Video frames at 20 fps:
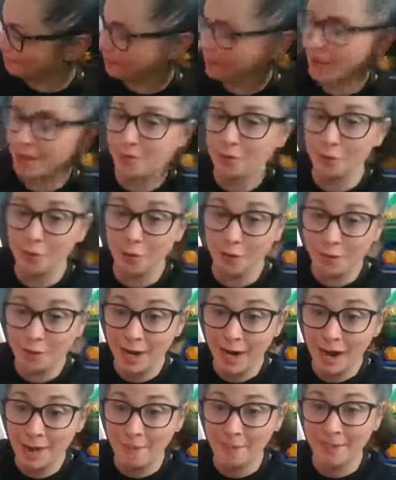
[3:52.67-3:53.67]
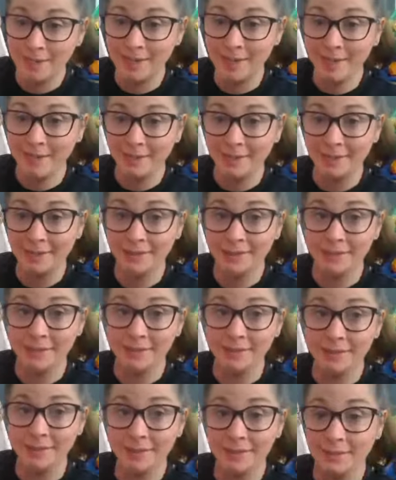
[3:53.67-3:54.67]
Have you ever had a picnic?
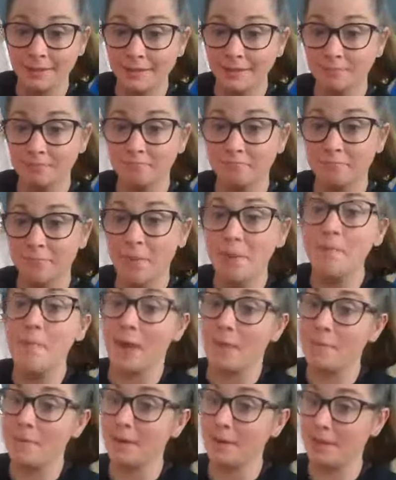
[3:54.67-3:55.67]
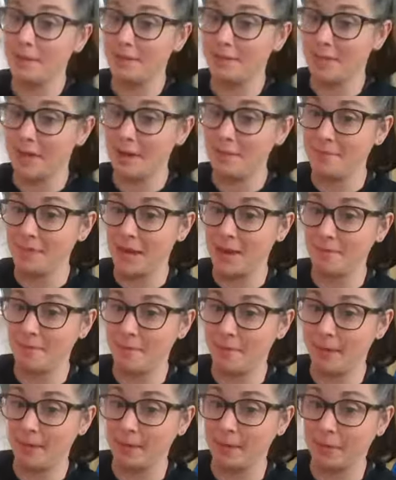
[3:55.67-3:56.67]
It might be a good time to have a
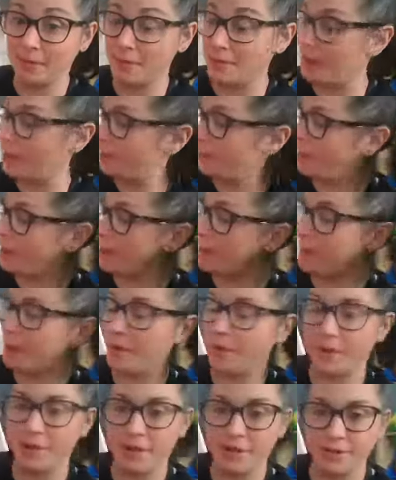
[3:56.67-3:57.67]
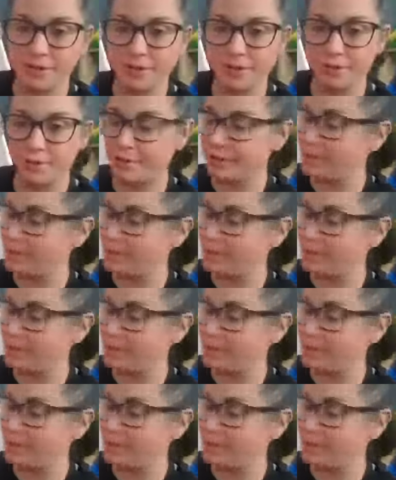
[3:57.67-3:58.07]
picnic with your family while you're social